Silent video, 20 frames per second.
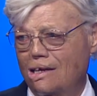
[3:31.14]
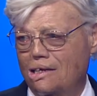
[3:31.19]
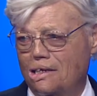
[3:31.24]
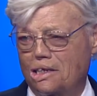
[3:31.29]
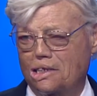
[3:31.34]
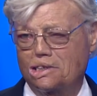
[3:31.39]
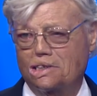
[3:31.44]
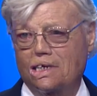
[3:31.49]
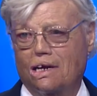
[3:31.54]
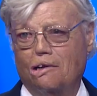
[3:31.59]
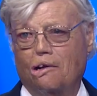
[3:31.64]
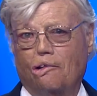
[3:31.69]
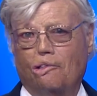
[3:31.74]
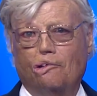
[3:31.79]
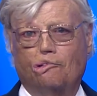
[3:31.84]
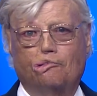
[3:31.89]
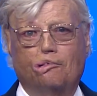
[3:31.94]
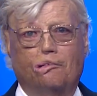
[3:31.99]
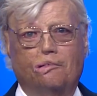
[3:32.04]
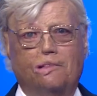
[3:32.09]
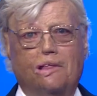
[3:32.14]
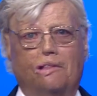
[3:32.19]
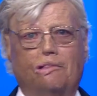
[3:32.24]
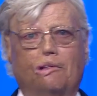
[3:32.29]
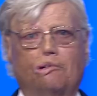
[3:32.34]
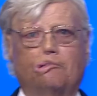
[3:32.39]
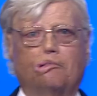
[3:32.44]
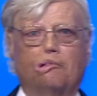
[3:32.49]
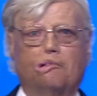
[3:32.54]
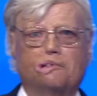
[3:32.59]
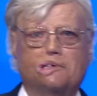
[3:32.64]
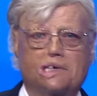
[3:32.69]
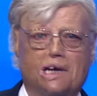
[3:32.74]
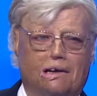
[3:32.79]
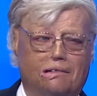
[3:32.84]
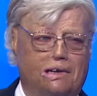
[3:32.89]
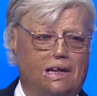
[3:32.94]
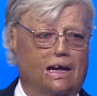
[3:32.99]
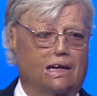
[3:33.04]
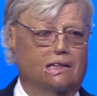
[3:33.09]
You shall know the truth, and the truth
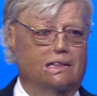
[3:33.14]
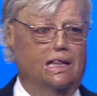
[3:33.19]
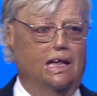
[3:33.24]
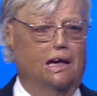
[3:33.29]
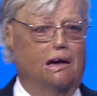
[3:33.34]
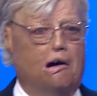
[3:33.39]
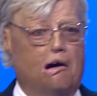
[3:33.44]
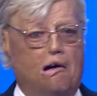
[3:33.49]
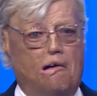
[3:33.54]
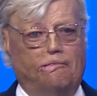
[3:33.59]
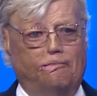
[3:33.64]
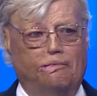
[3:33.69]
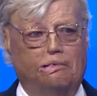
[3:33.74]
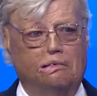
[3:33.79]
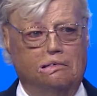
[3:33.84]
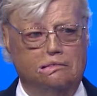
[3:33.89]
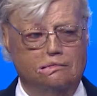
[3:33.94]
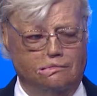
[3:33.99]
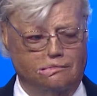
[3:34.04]
shall tick thee off."